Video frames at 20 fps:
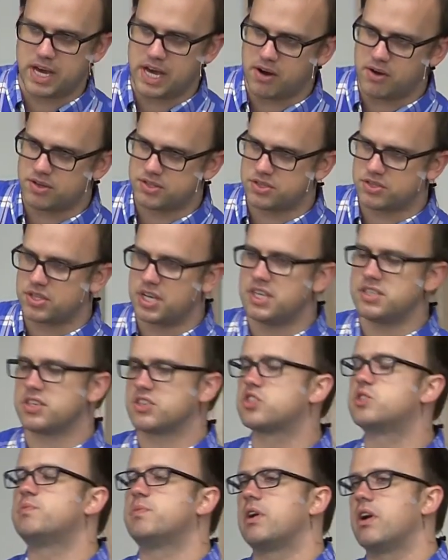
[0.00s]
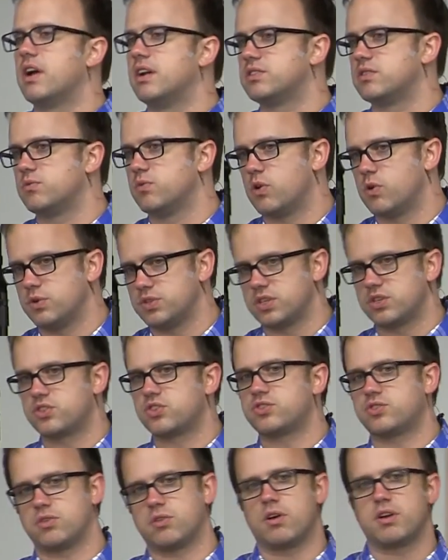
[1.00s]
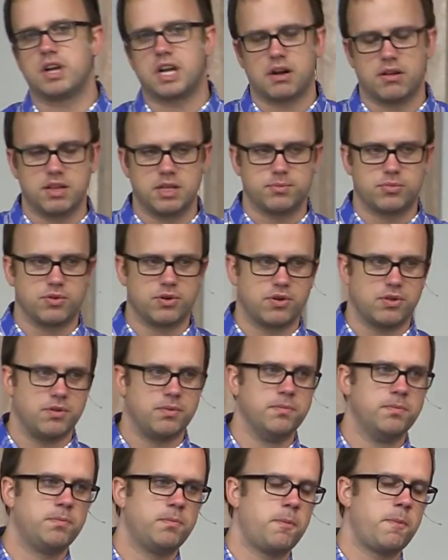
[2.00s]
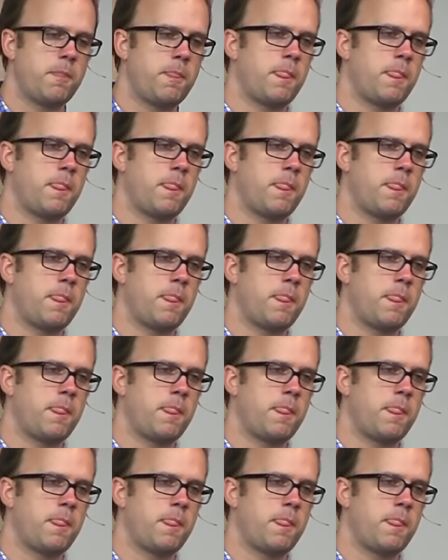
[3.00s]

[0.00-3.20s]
the matter is his experience in war was extraordinarily brutal.